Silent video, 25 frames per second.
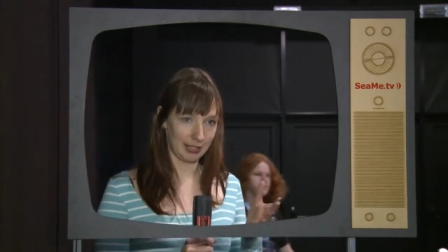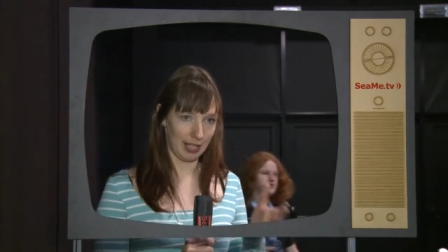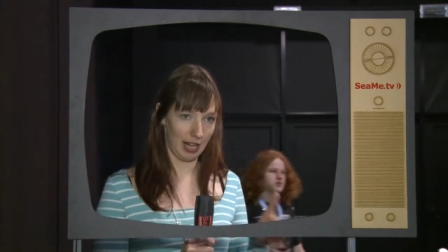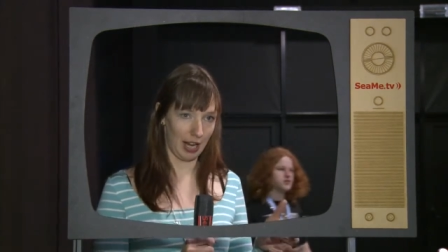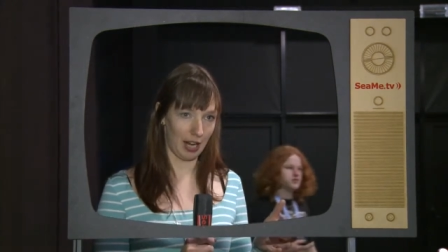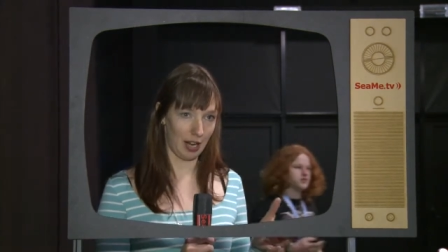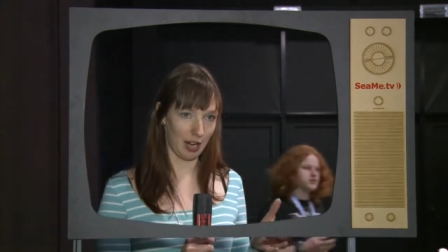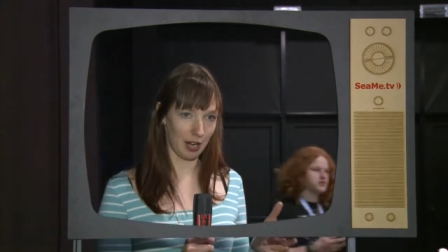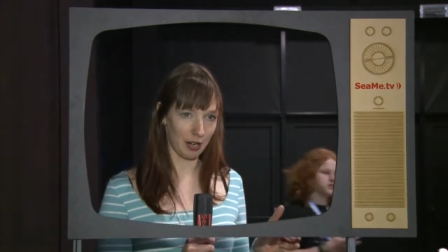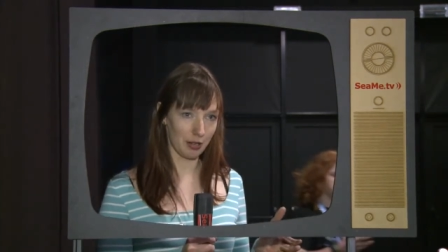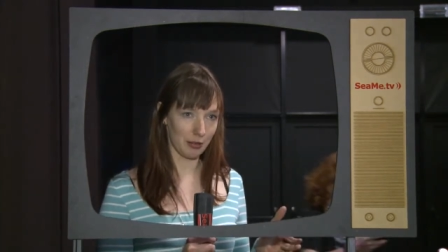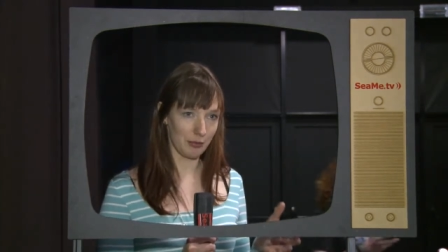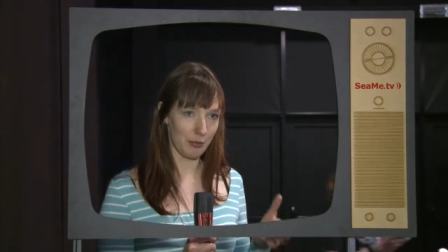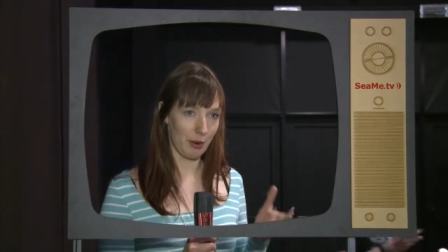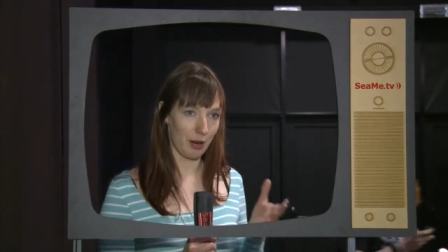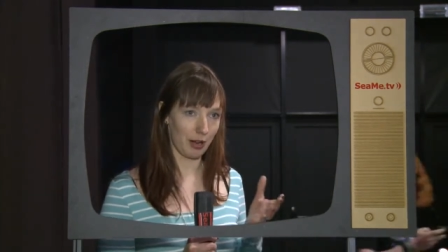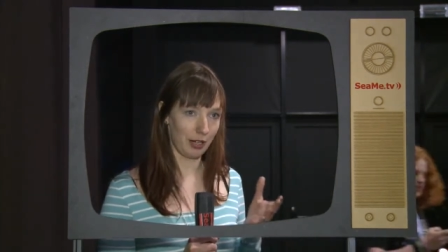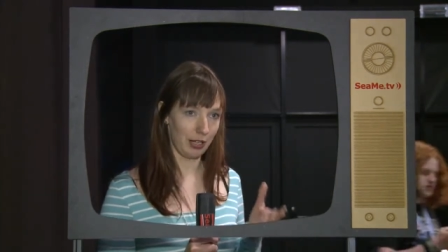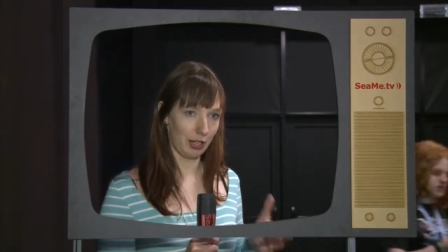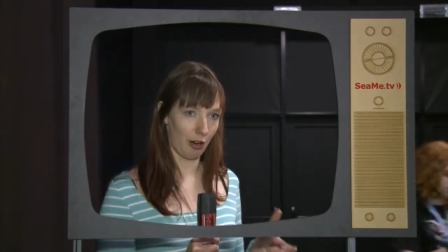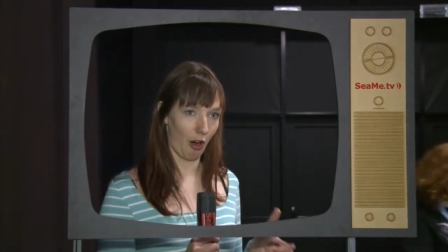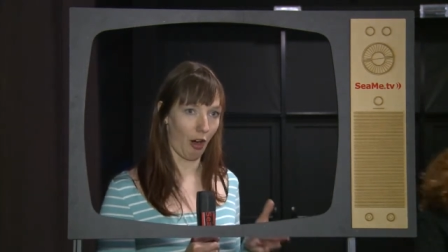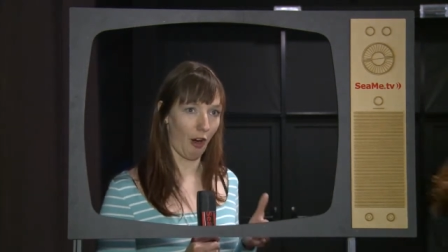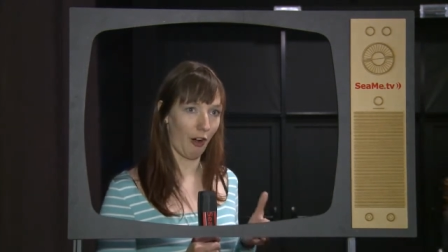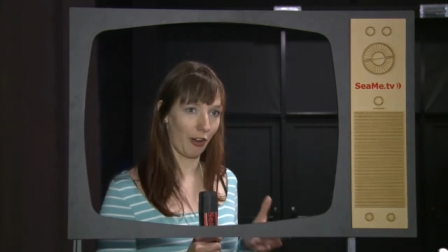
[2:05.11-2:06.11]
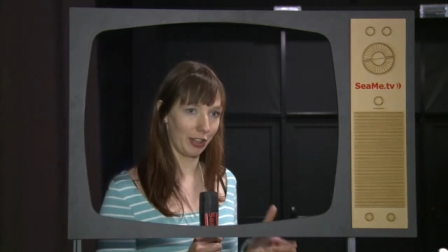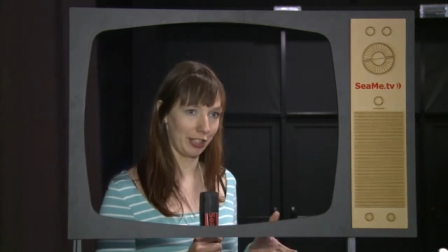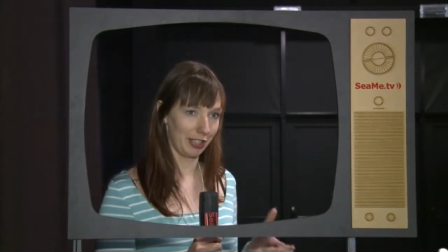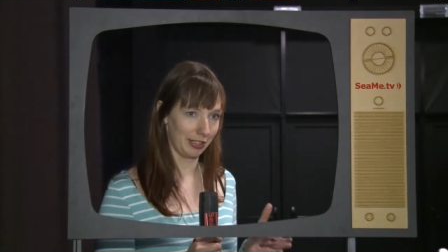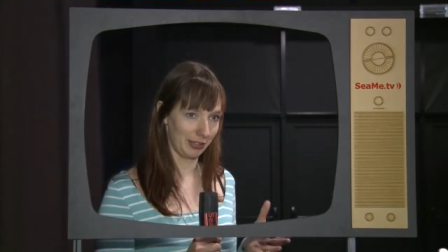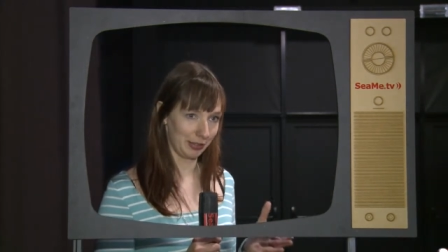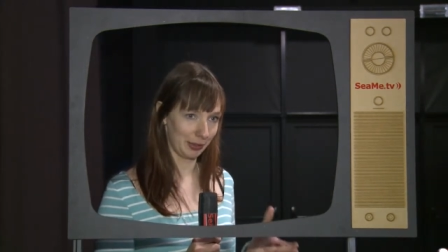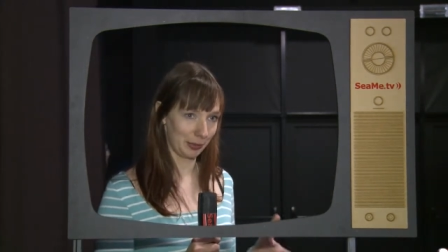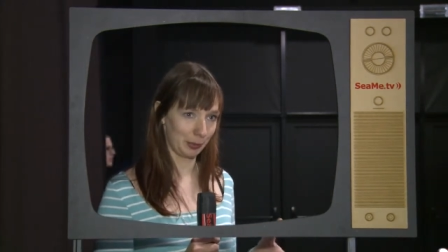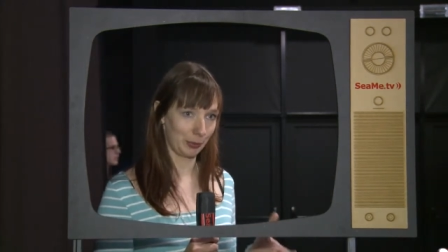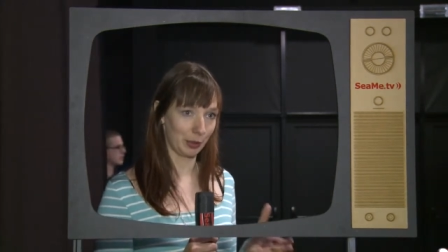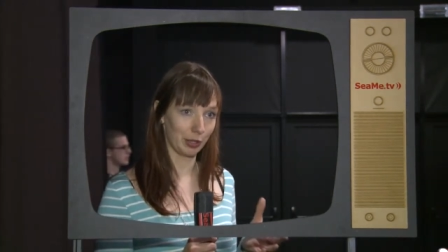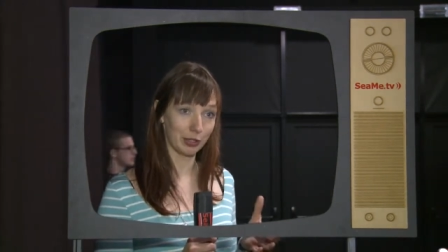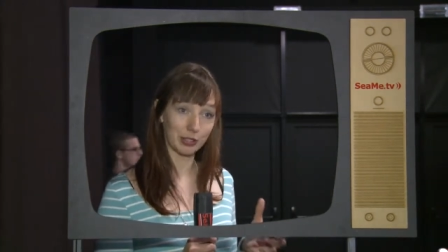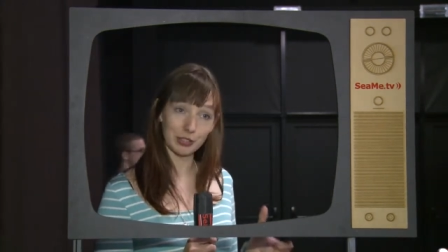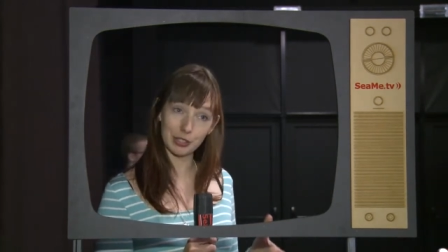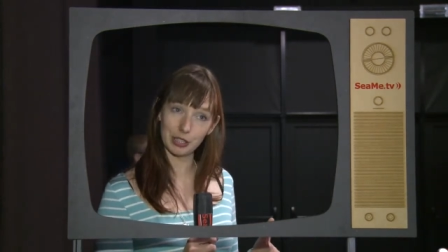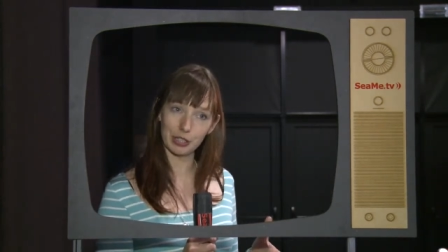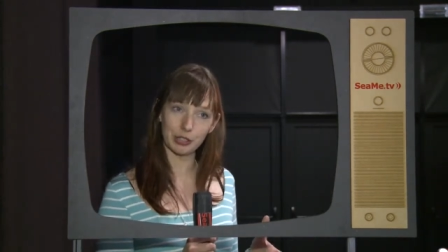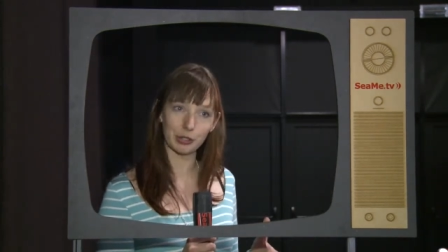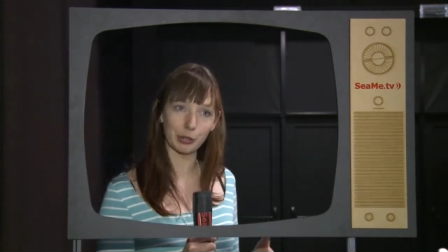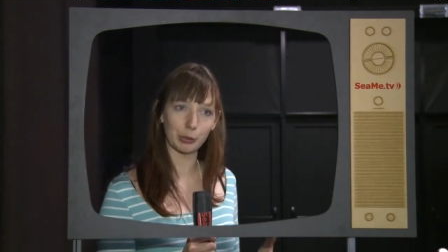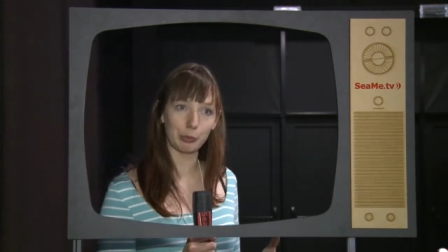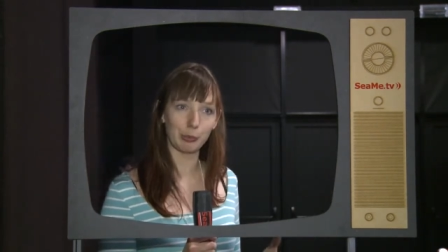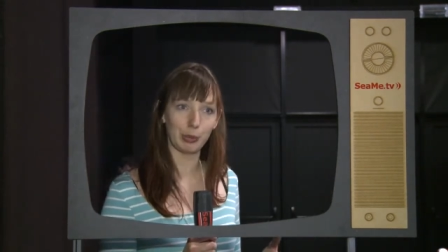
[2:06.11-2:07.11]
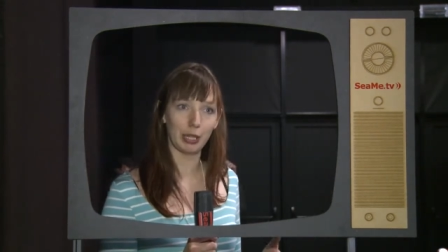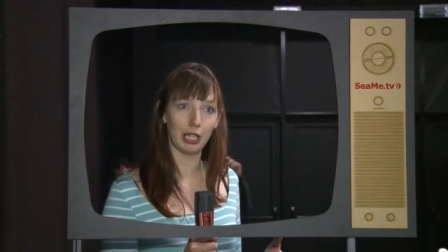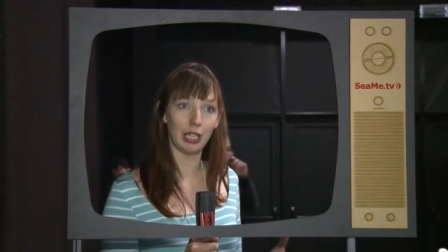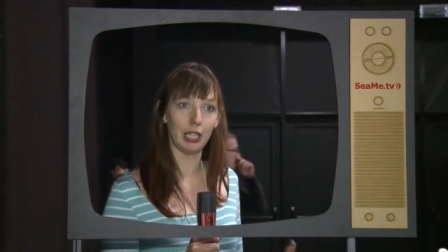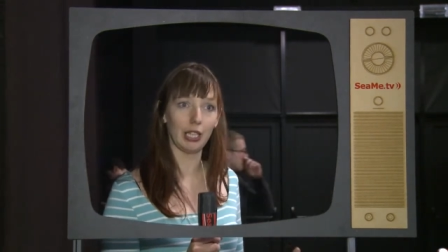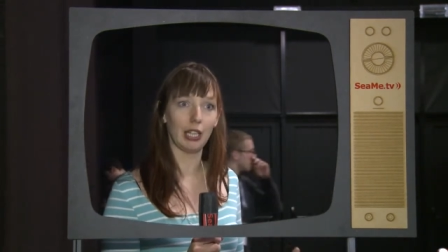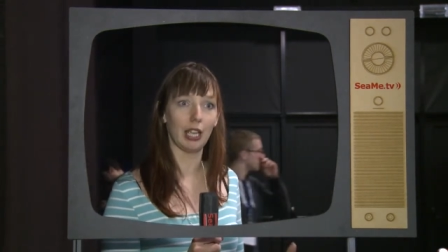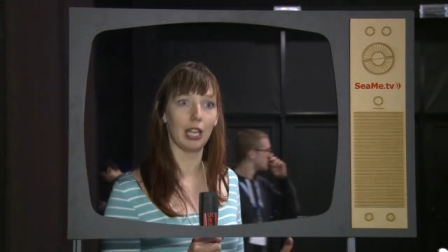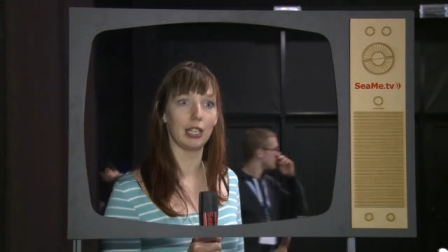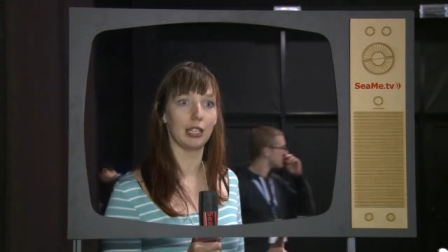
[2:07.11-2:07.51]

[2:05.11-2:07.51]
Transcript: there where your audience wants it to be